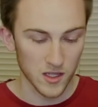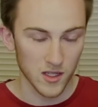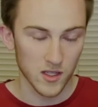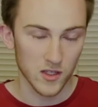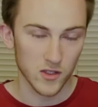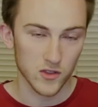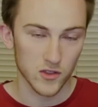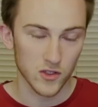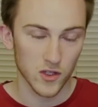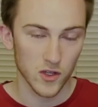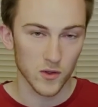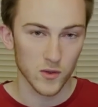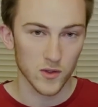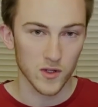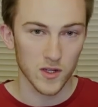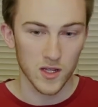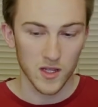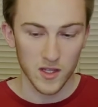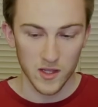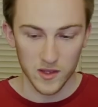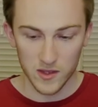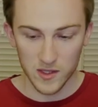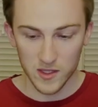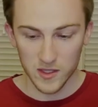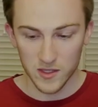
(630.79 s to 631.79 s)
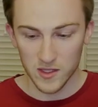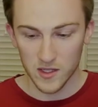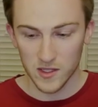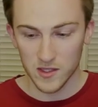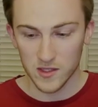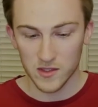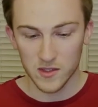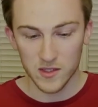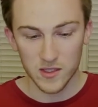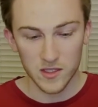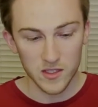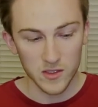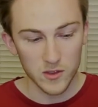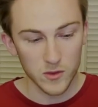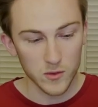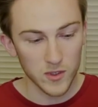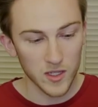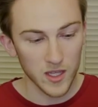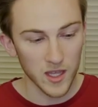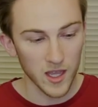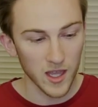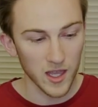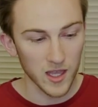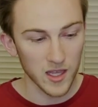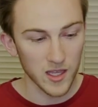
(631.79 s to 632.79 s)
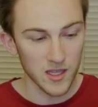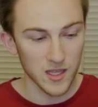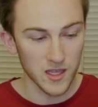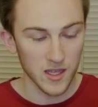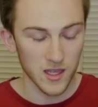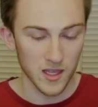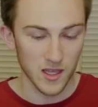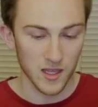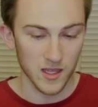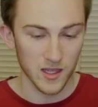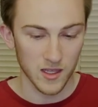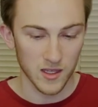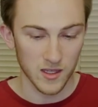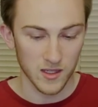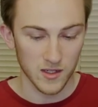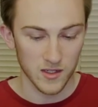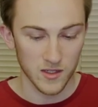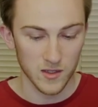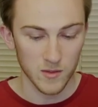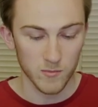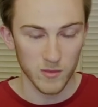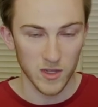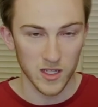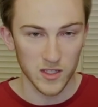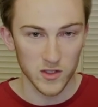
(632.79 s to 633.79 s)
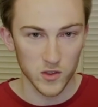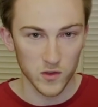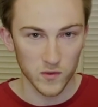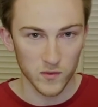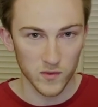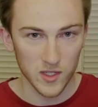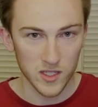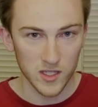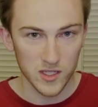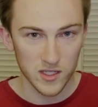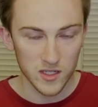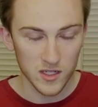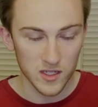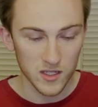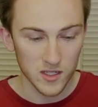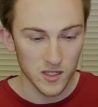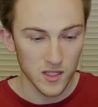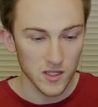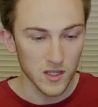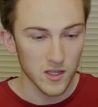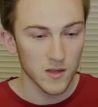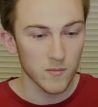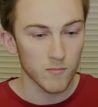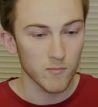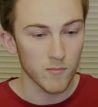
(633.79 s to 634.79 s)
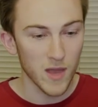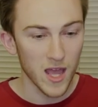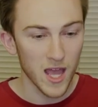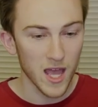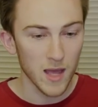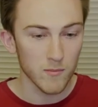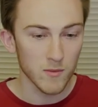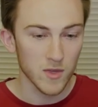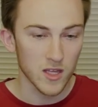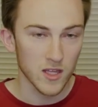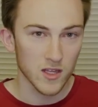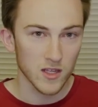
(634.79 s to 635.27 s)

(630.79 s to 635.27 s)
So this is the UK and Pennsylvania map.